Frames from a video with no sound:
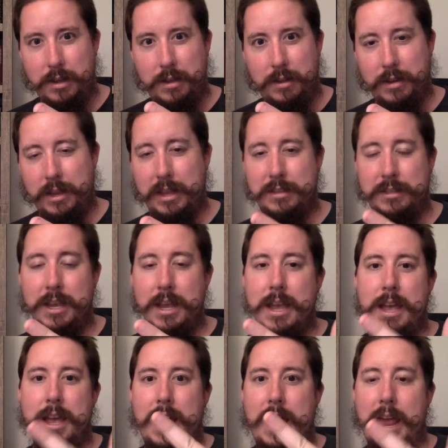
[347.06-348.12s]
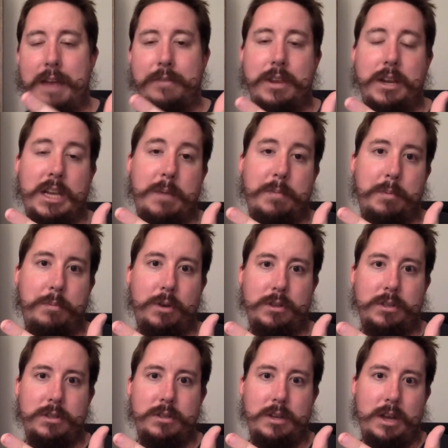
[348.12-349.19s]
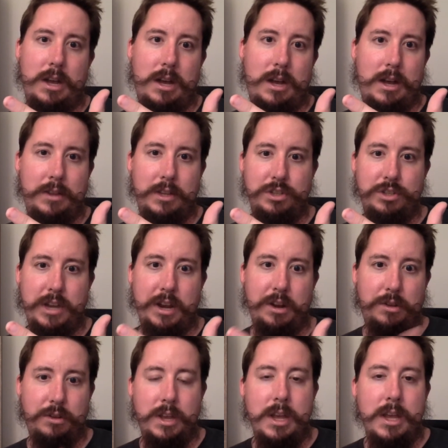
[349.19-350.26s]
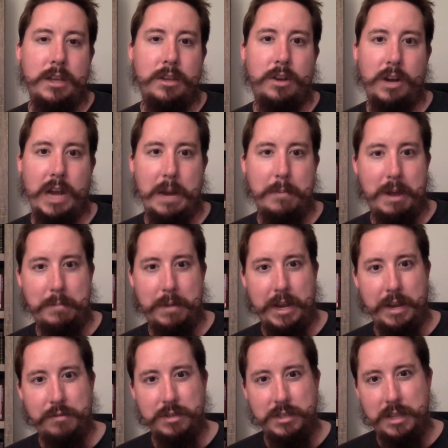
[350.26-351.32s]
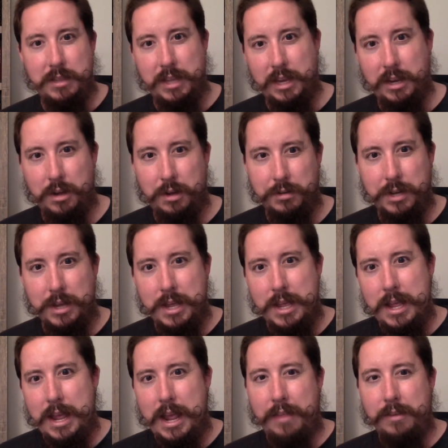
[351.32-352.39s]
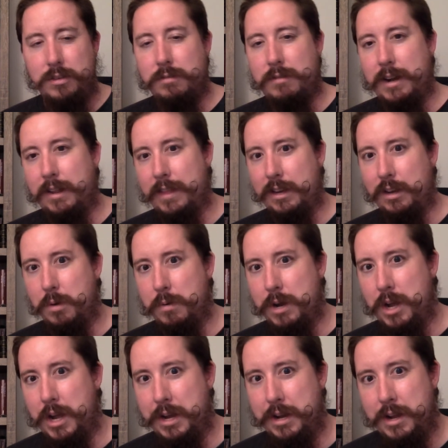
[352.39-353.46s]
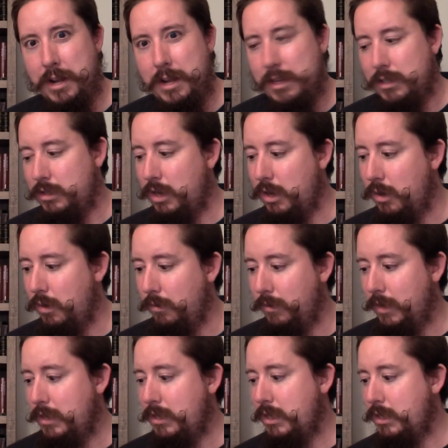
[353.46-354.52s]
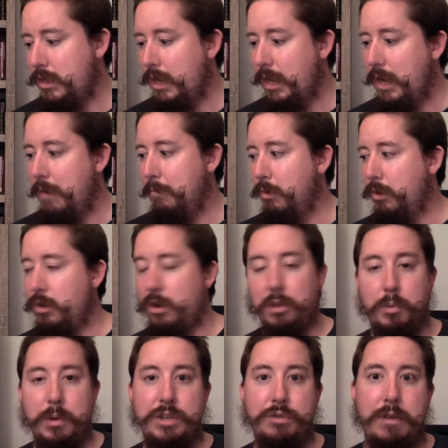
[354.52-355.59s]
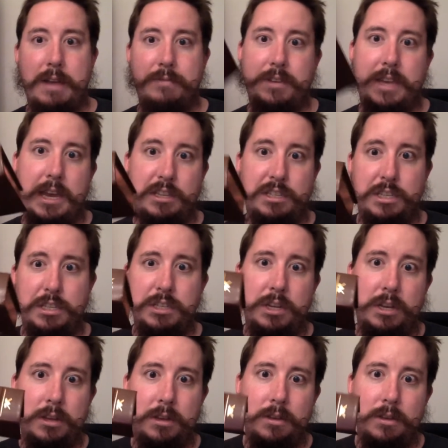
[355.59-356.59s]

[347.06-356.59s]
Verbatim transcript: because I have done a couple books uh, on this channel talking about my interest in the occult, and there's a lot of that going on. So, this is a book called Witchcraft Cases